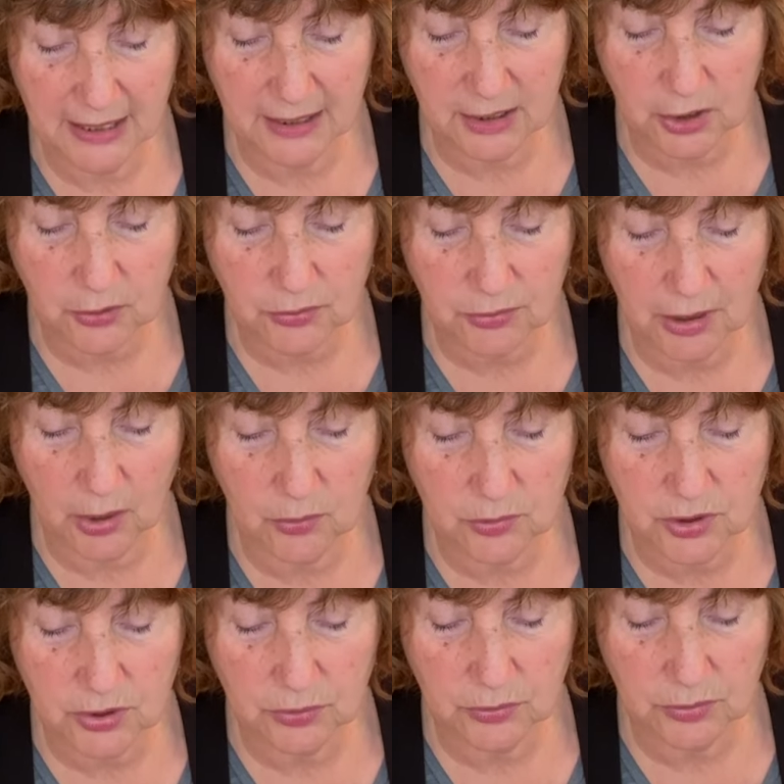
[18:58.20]
and a crow
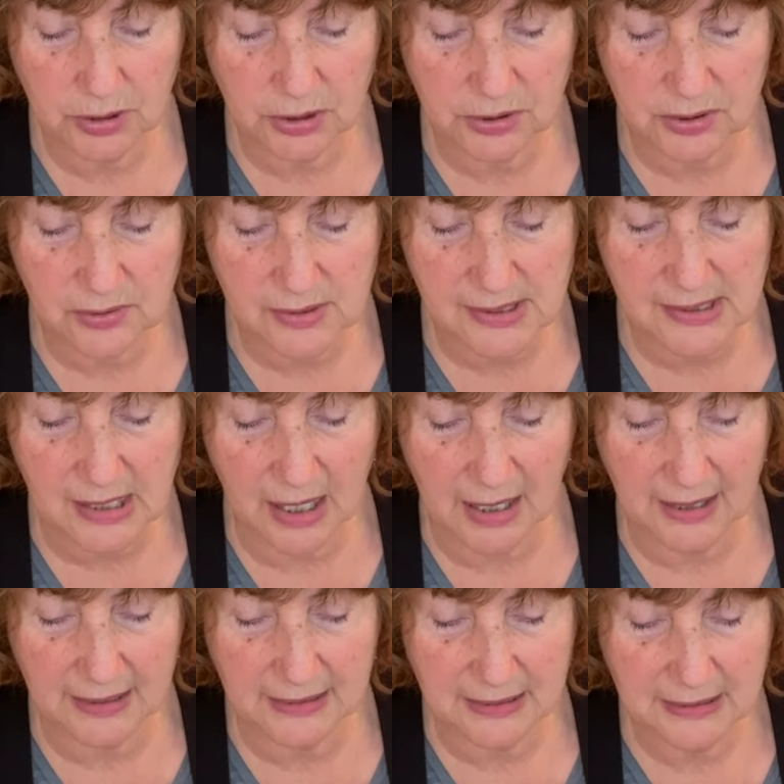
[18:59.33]
to her
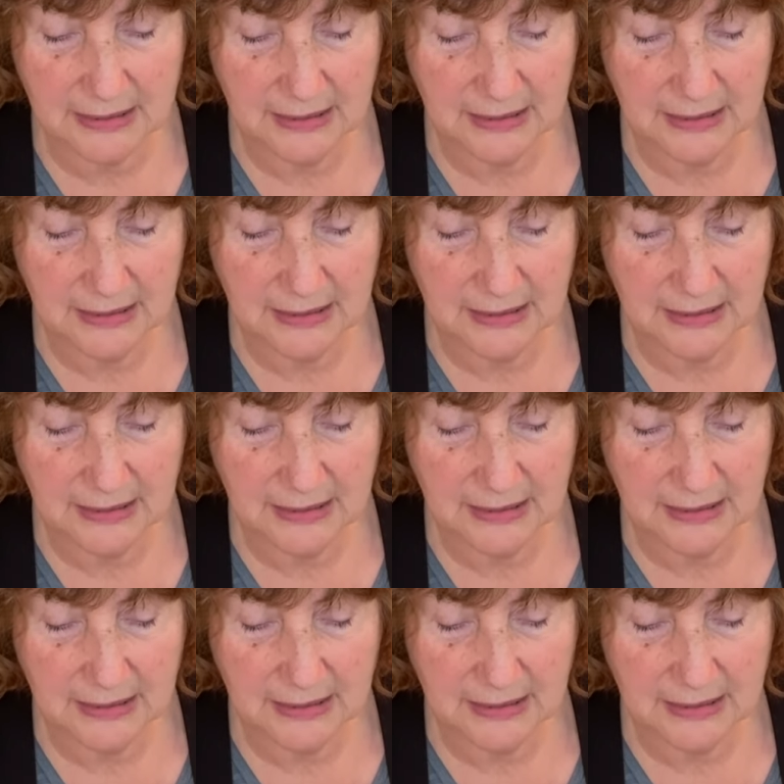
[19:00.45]
side